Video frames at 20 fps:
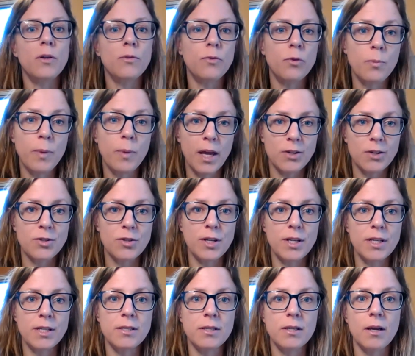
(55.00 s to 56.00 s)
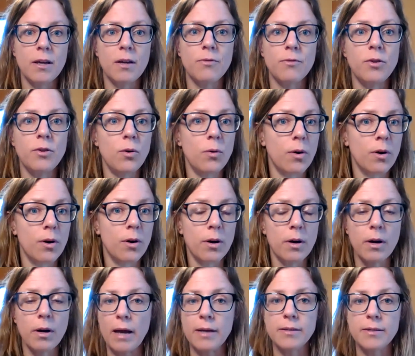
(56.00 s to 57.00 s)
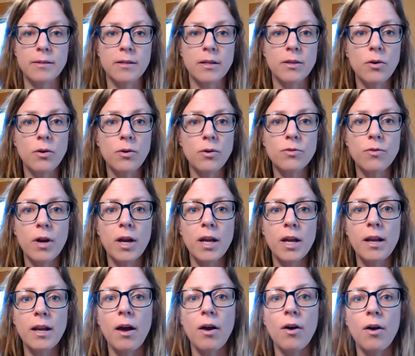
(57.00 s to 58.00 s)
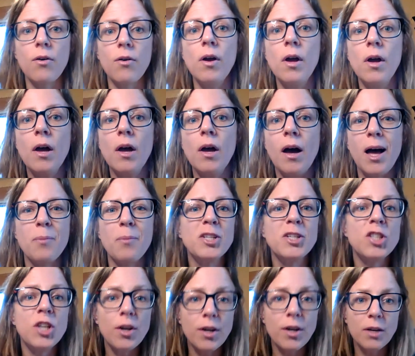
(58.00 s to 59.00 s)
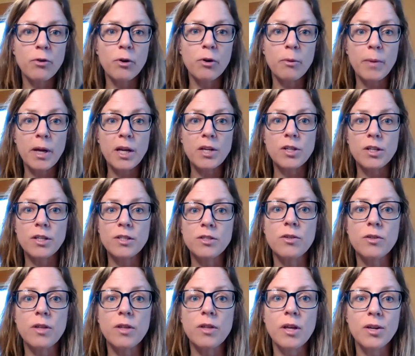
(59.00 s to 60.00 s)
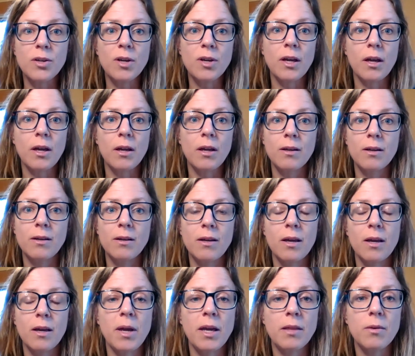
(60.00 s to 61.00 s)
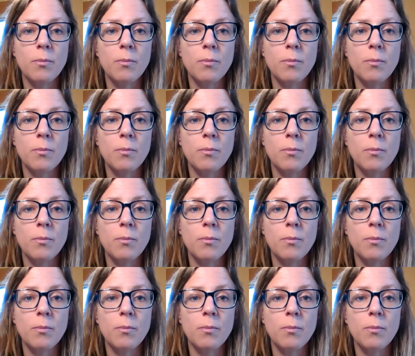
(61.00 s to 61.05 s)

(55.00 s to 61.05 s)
community food pantries if you're accessing those right now, and sharing information so that you can